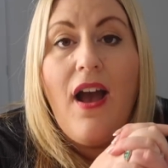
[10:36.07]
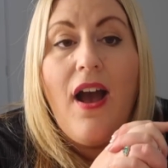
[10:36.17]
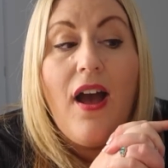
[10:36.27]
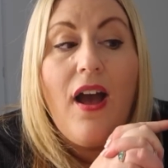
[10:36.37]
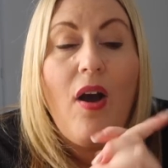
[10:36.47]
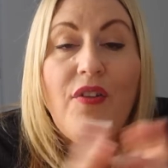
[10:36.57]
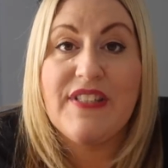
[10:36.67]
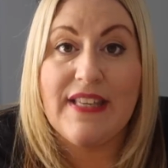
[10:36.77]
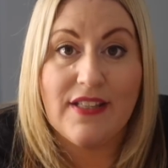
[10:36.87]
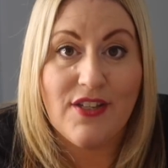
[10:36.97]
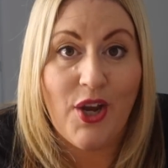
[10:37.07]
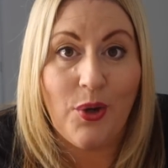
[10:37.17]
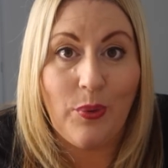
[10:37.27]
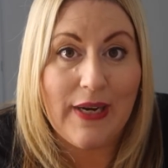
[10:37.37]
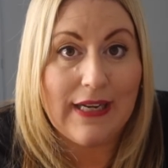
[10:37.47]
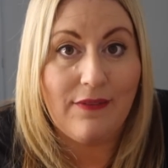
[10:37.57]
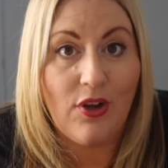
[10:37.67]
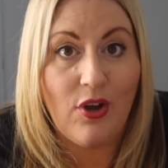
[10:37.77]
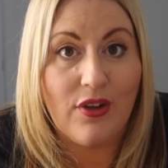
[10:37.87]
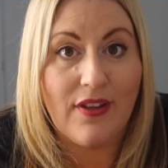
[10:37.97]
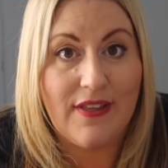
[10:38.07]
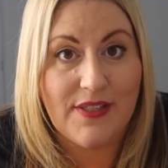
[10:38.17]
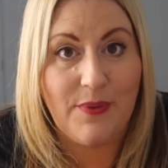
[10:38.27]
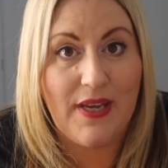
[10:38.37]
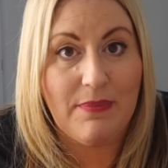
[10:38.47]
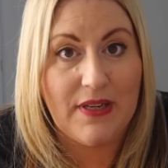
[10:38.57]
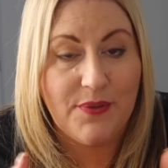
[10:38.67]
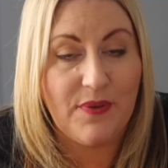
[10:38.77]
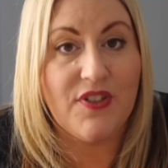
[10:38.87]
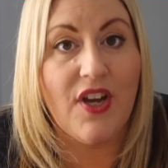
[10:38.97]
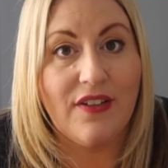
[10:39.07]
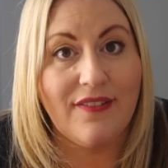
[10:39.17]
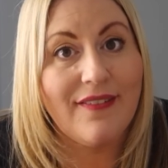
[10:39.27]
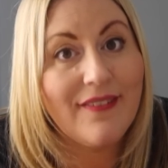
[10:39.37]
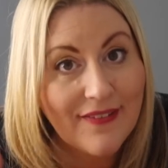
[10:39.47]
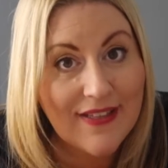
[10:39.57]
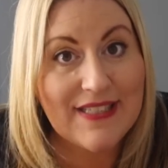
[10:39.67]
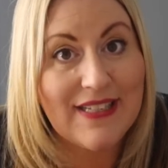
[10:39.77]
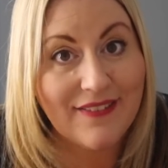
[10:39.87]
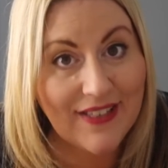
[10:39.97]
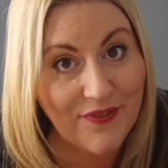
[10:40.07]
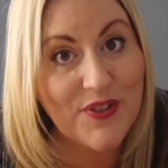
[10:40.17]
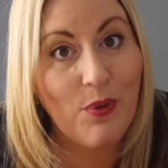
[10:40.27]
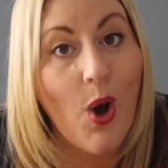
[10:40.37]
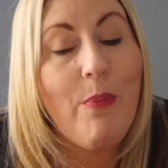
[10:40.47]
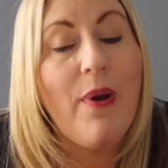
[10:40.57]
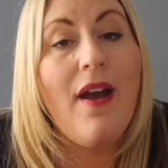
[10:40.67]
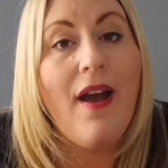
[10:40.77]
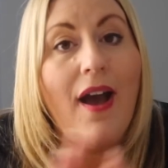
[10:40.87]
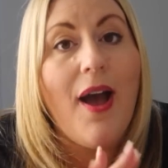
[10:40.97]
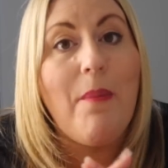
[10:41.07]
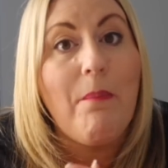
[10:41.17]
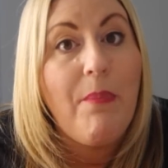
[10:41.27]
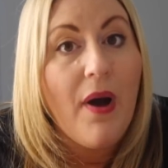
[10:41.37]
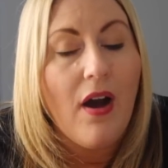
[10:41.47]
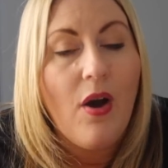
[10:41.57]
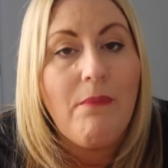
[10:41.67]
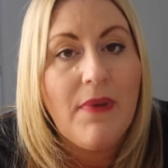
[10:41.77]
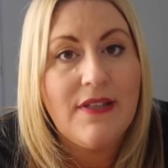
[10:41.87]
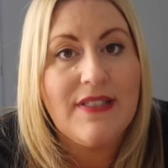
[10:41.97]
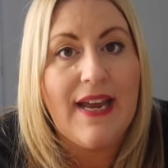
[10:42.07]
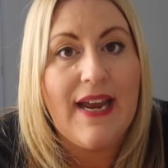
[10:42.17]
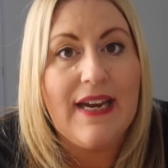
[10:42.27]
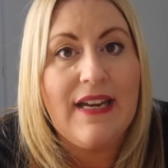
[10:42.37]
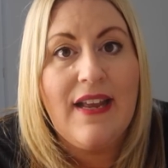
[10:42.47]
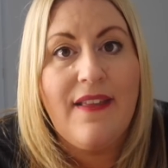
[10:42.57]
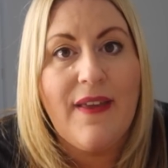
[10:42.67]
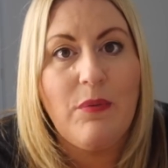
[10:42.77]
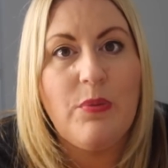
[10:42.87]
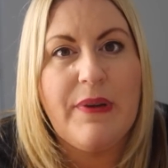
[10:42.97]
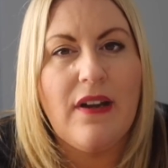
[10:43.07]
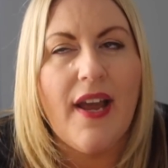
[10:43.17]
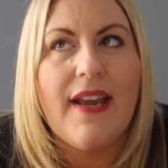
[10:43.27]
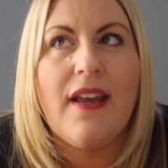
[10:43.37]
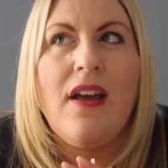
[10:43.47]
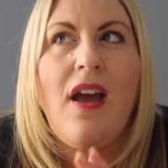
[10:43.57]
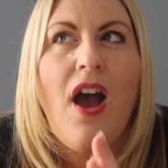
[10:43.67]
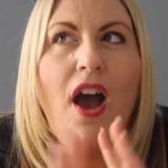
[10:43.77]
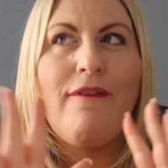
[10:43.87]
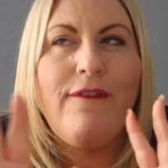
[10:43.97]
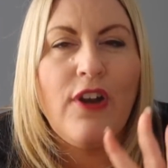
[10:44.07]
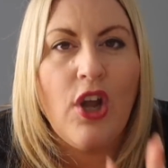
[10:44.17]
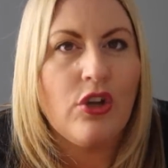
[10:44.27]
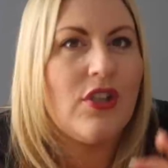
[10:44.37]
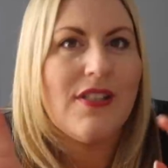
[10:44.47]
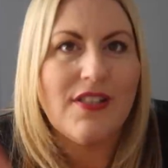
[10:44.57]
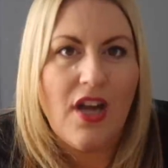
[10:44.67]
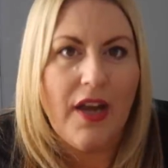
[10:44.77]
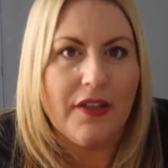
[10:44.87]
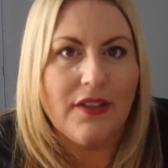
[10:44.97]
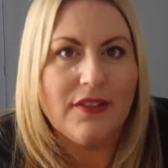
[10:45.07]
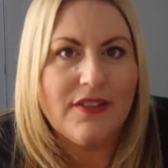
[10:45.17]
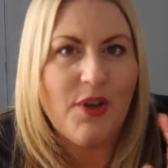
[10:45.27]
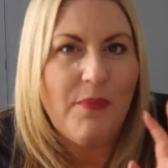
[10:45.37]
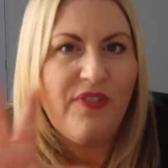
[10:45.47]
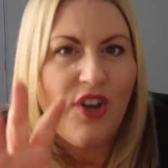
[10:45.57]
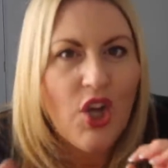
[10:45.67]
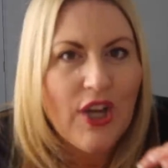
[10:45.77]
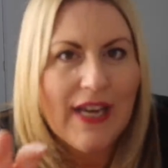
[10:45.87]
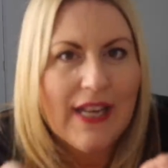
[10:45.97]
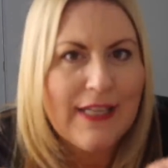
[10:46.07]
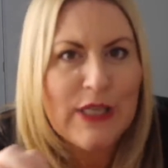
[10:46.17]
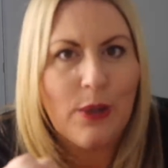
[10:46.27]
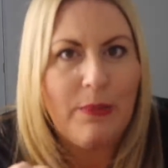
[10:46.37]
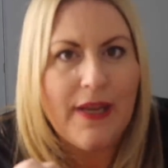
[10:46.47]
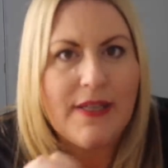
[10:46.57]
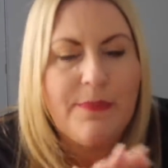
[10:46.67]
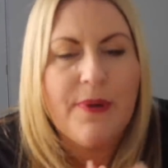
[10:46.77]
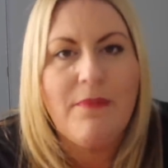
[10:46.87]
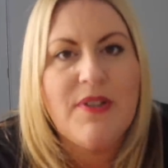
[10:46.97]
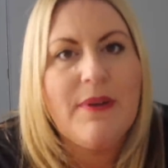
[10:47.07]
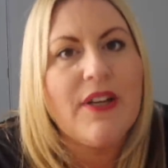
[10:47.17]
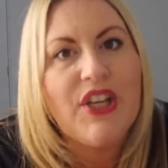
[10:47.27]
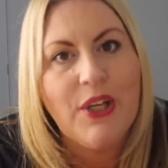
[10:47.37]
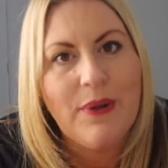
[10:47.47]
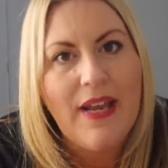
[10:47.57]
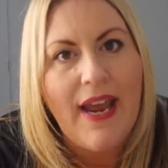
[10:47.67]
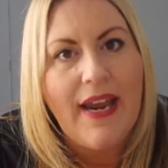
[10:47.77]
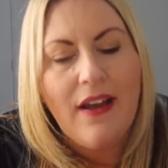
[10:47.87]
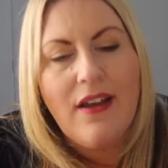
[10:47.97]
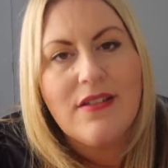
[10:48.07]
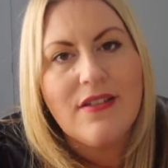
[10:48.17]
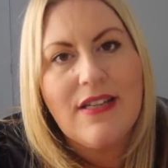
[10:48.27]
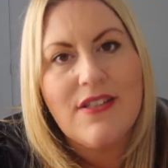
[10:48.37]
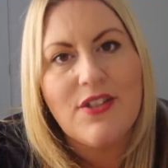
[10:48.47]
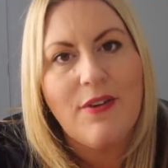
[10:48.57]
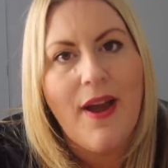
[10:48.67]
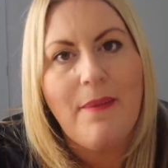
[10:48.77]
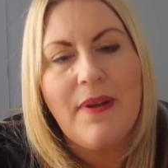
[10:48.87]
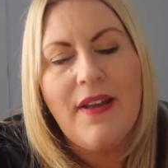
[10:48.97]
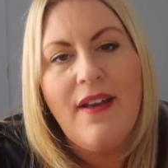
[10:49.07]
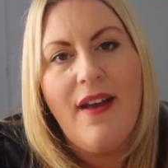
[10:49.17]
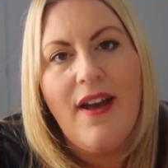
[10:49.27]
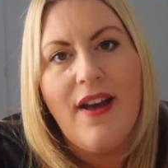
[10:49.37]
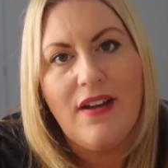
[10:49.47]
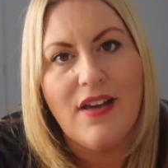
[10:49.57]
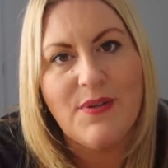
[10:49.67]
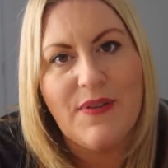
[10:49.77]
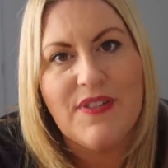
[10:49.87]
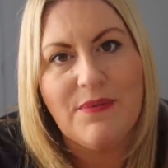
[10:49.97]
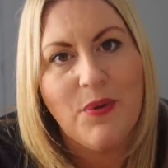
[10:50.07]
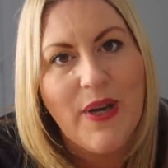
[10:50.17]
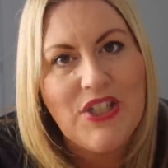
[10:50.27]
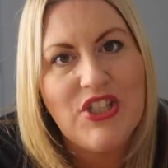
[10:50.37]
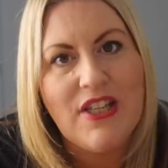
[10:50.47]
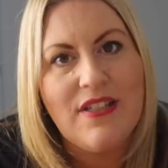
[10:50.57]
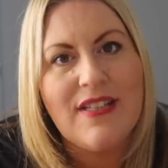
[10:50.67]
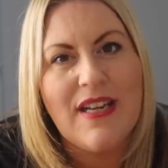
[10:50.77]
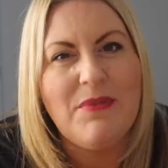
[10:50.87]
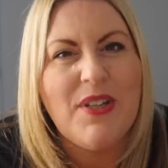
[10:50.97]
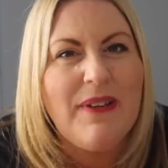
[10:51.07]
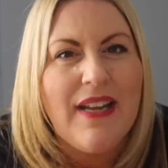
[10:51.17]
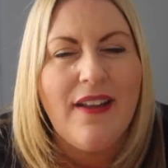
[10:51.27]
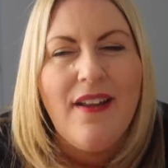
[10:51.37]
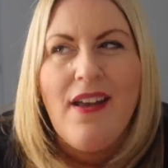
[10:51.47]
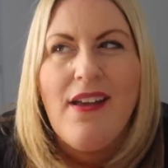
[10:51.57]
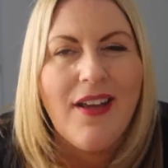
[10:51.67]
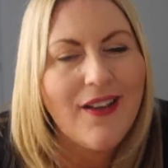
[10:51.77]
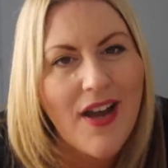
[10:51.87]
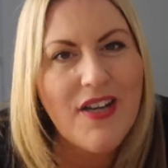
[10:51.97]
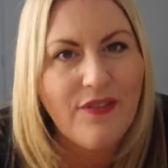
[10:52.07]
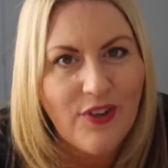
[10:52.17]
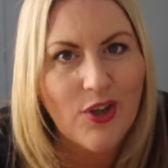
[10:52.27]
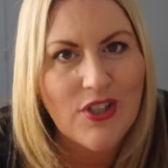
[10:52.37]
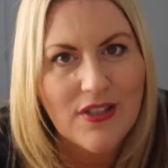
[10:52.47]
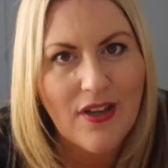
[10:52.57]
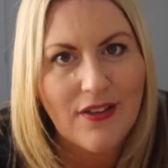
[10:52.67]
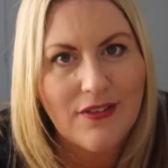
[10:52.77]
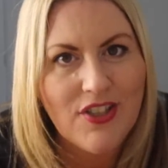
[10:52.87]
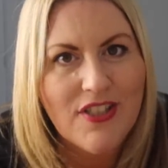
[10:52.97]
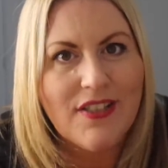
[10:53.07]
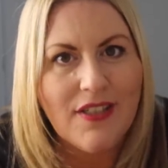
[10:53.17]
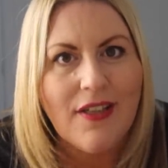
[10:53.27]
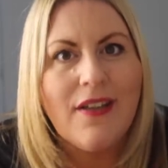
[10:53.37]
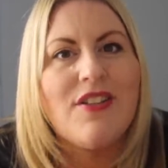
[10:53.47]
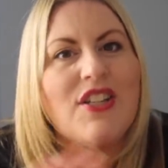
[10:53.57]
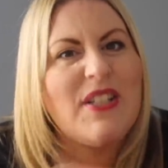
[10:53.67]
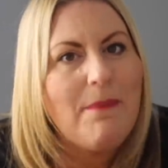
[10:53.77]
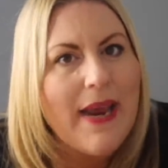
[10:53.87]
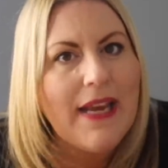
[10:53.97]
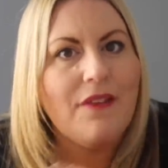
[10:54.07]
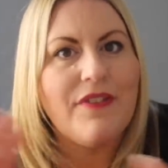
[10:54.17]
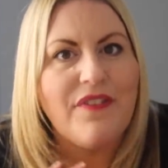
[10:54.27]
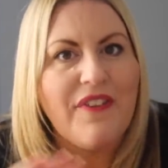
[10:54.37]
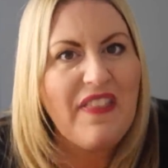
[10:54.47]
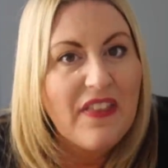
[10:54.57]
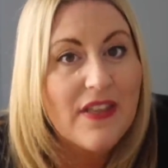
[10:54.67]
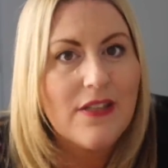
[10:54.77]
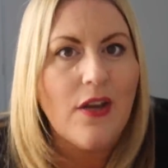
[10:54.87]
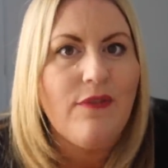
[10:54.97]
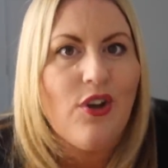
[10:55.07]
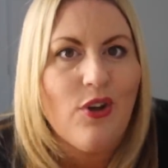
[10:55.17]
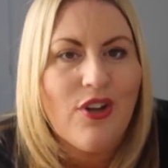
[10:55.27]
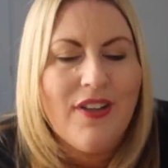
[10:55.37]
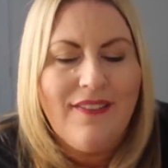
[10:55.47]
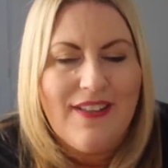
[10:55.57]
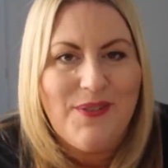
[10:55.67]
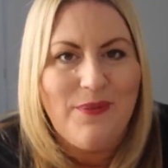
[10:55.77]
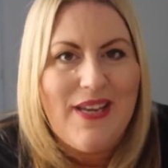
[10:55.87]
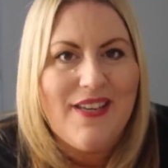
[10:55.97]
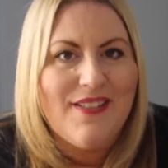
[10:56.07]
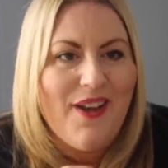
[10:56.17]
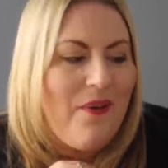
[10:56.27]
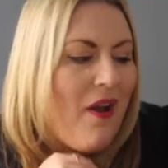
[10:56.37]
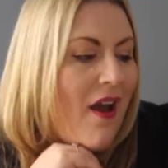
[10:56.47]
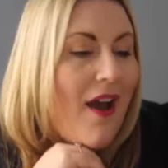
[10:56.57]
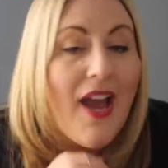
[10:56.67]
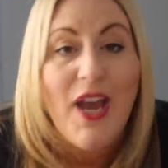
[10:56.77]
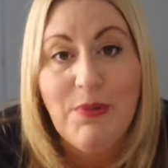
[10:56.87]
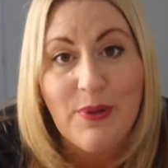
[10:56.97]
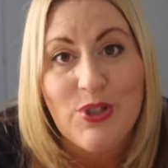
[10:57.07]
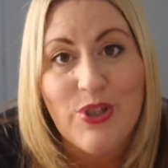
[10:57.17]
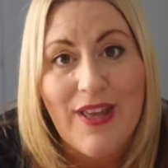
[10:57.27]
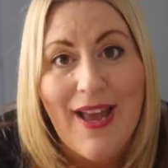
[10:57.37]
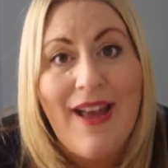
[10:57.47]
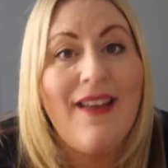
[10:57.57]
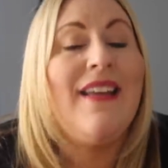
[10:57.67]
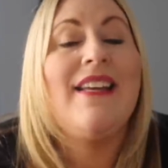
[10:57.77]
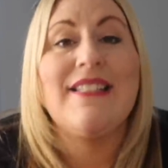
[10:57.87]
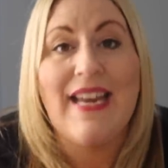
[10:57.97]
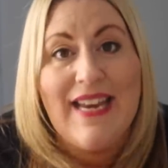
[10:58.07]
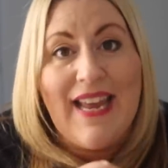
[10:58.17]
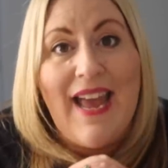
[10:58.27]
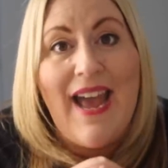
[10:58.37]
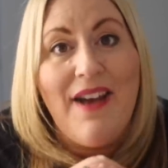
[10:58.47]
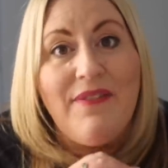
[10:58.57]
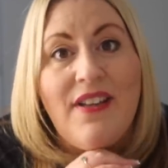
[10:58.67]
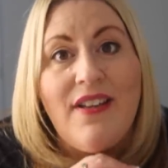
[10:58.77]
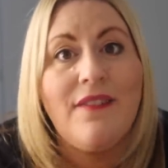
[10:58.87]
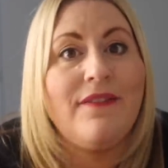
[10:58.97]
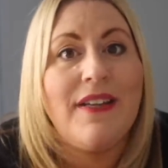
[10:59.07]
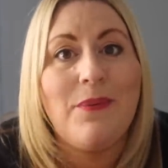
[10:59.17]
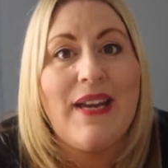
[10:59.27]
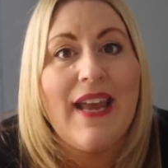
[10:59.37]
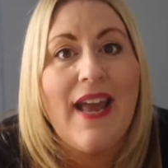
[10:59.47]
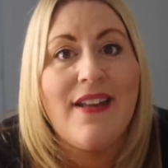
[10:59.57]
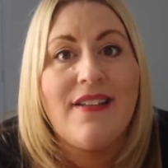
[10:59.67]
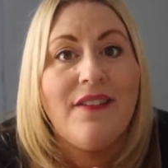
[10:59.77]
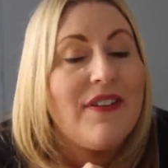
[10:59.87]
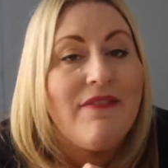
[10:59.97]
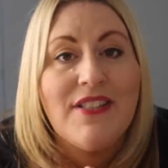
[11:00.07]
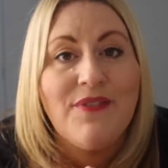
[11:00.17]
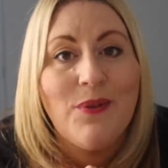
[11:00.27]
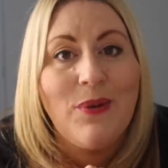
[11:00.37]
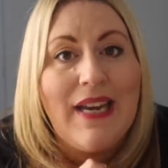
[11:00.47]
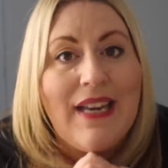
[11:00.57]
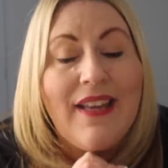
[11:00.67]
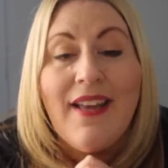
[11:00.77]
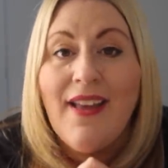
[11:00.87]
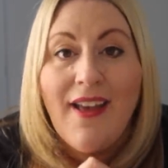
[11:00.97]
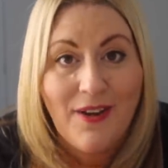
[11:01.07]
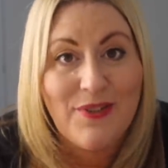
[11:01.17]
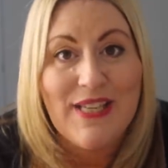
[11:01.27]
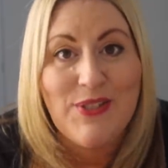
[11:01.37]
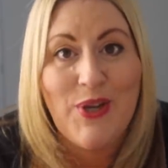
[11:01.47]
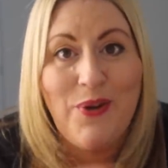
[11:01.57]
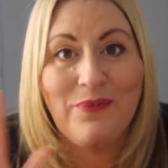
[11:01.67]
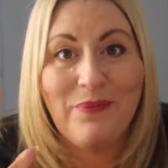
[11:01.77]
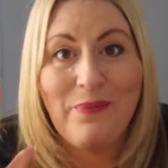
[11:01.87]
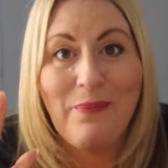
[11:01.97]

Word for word: Obviously there's no weekly vlog this week because we've done this little gift swap, but on Monday there will be like a vlog style, so I'm vlogging a little bit, but I'm doing a Q&A. I asked on Instagram last week for some questions, and I'm doing it kind of vlog style just to make up for the fact that there's no vlog this week. So I hope you enjoy that. Take care, have a lovely weekend, lovely rest of your week, and I'll see you soon.